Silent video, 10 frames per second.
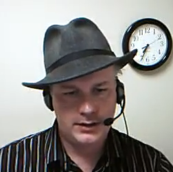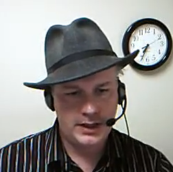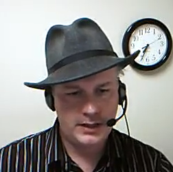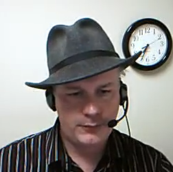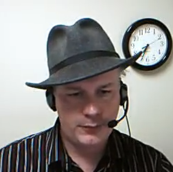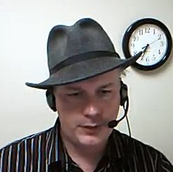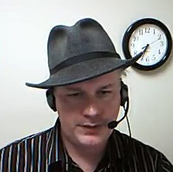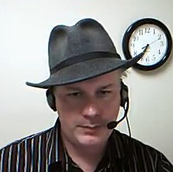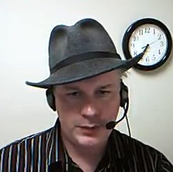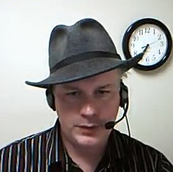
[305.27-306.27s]
Like, for
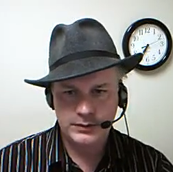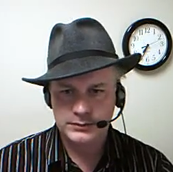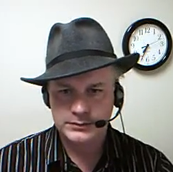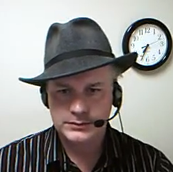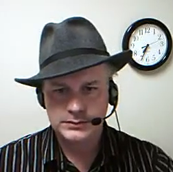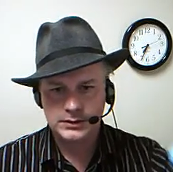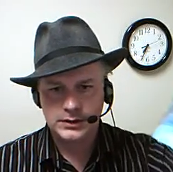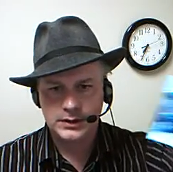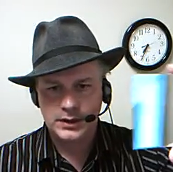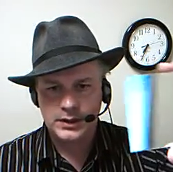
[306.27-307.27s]
example,
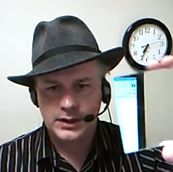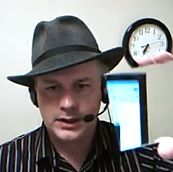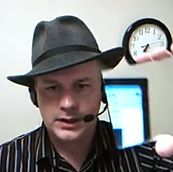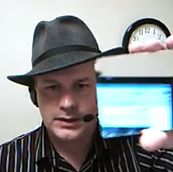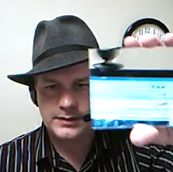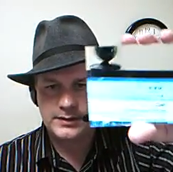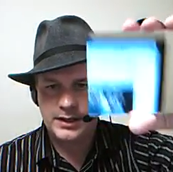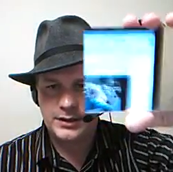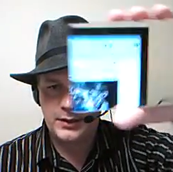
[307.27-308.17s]
decide